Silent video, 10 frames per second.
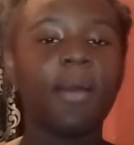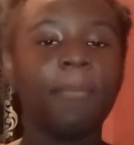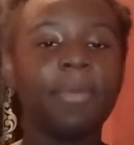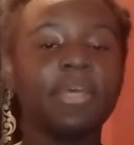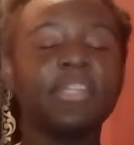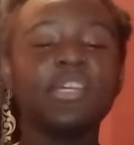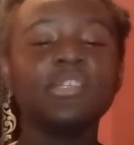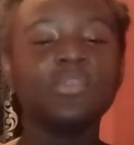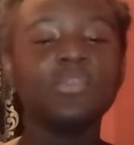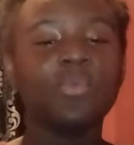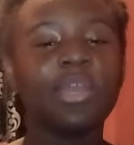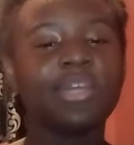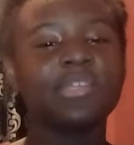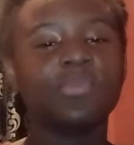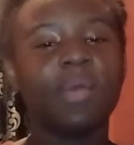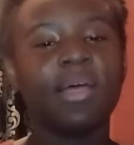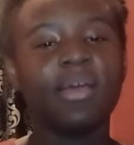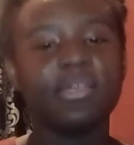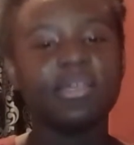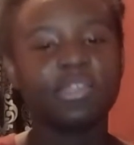But it doesn't work as well
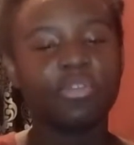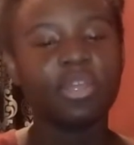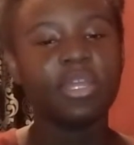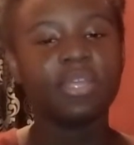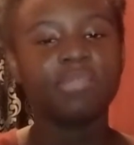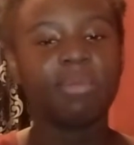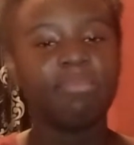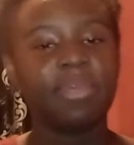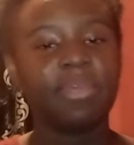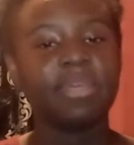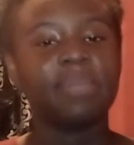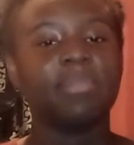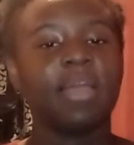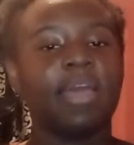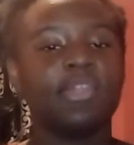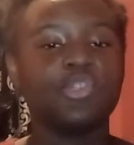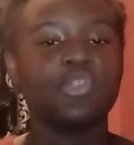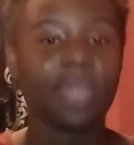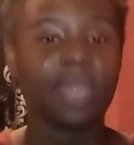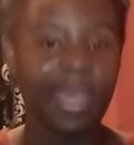as acrylics when being applied to
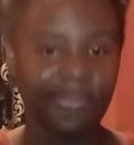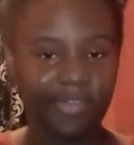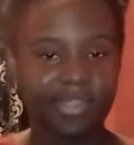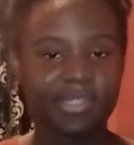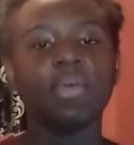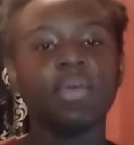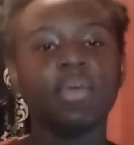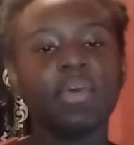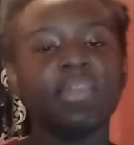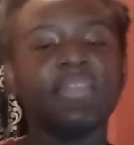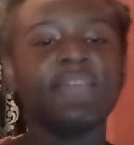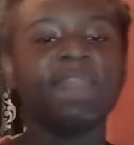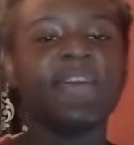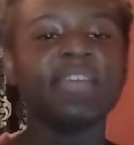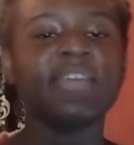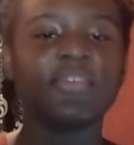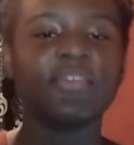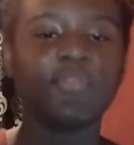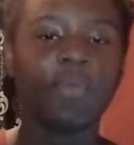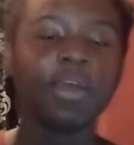a canvas. The effects
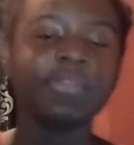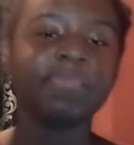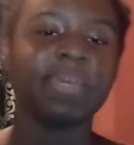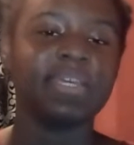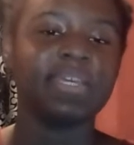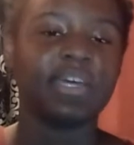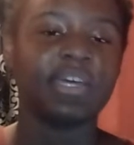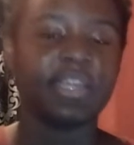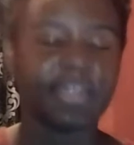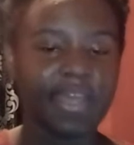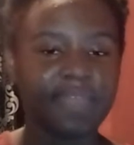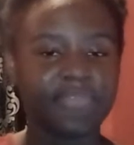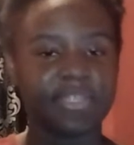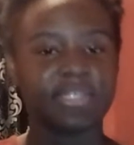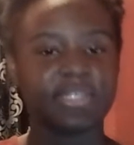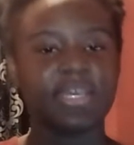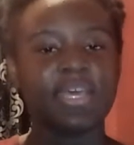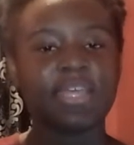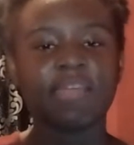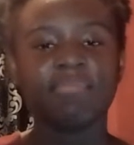of gouache paint on a canvas
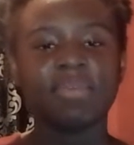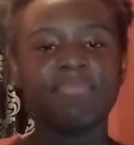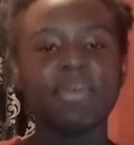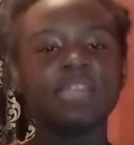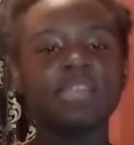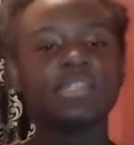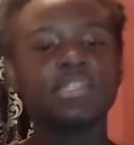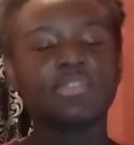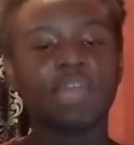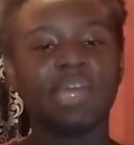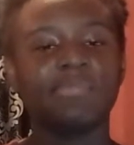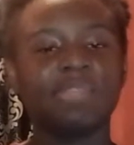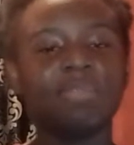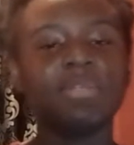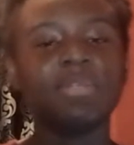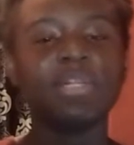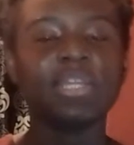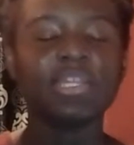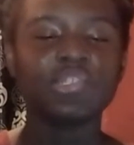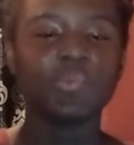can be best described
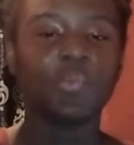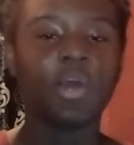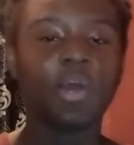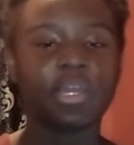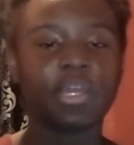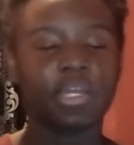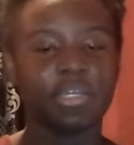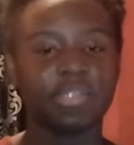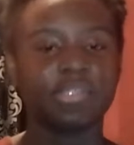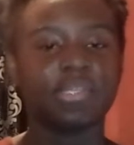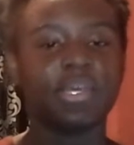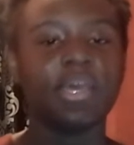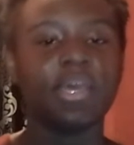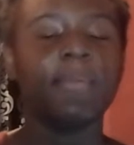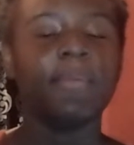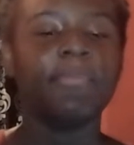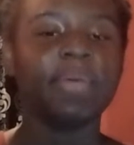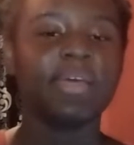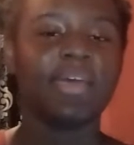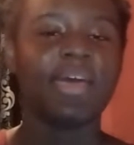similarly to watercolors,
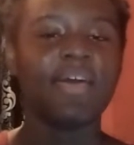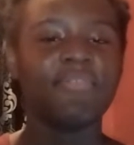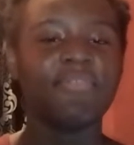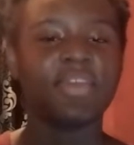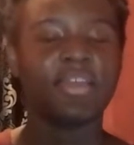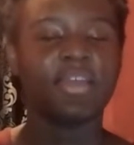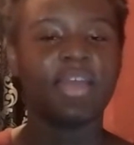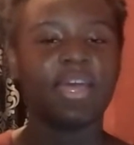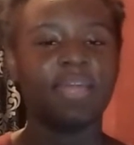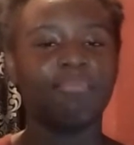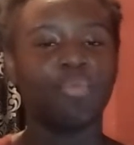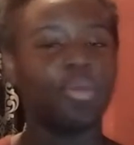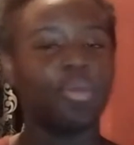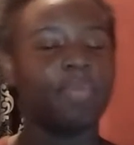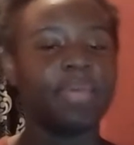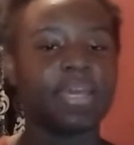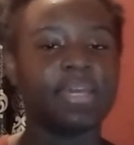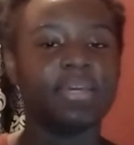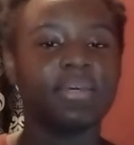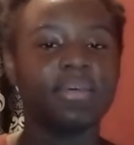but heavier and more opaque,